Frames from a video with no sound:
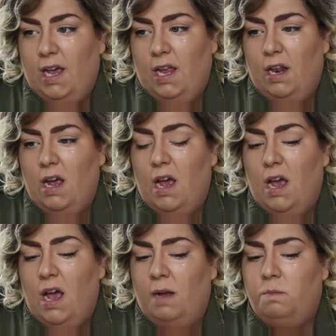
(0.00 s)
And
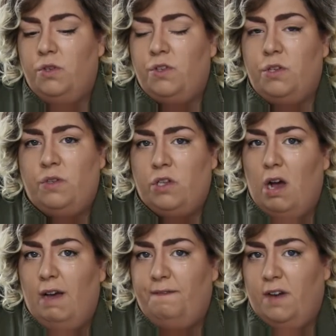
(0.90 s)
I'm just so
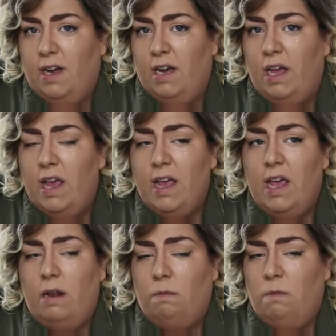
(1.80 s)
sorry for
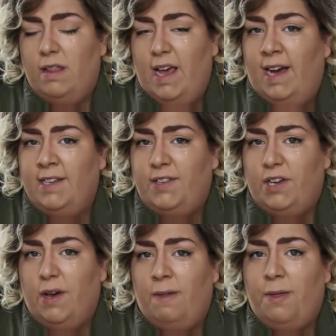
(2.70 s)
anyone that has to
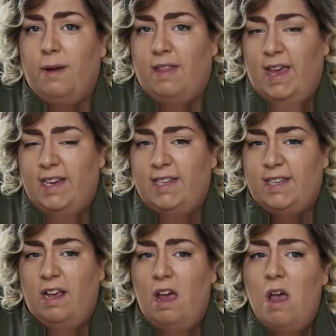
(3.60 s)
go through this,
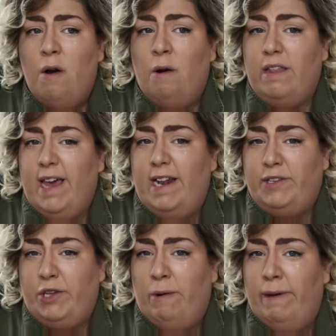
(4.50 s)
or that is
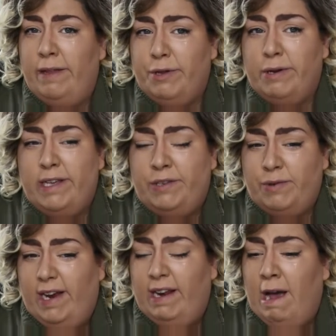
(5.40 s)
going through this
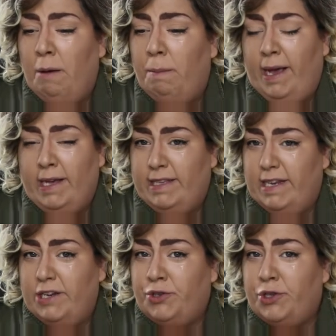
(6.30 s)
right now, because it
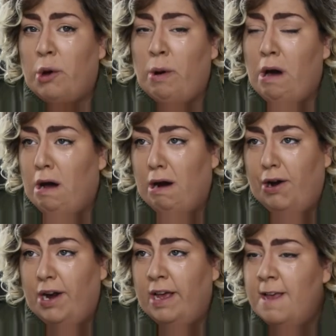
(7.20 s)
is so
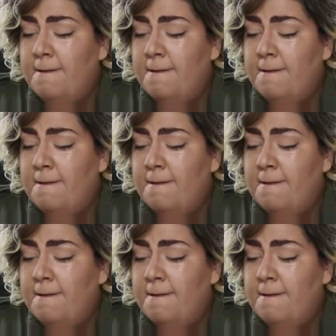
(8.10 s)
hard.